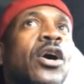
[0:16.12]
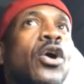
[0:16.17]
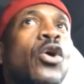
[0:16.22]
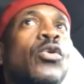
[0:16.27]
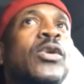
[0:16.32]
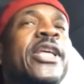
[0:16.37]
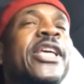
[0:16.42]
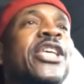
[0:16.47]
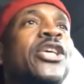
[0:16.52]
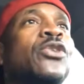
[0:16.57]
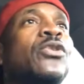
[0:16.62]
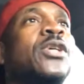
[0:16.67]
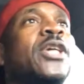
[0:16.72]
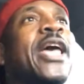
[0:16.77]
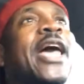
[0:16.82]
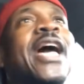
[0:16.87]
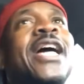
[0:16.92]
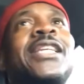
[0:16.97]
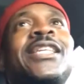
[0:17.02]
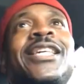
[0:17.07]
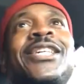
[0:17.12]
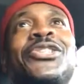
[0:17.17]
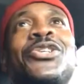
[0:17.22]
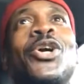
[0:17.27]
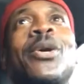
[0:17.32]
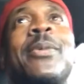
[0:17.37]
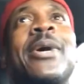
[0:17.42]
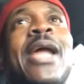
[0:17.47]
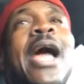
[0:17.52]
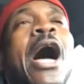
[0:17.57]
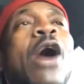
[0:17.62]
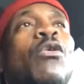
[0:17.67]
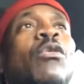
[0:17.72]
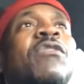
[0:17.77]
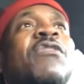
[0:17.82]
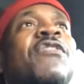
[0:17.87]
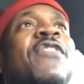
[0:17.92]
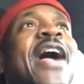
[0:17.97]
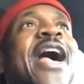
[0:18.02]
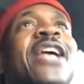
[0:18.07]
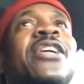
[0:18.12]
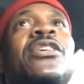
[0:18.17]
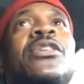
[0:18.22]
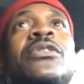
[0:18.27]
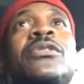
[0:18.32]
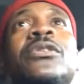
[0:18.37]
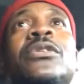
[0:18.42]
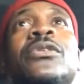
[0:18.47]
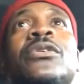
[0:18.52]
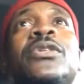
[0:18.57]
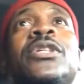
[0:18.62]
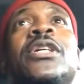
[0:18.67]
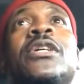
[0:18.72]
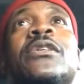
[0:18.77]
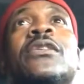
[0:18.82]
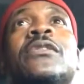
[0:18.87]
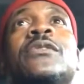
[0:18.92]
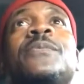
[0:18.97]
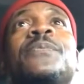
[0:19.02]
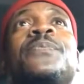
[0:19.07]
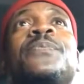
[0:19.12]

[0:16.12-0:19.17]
Only you can determine our value to you.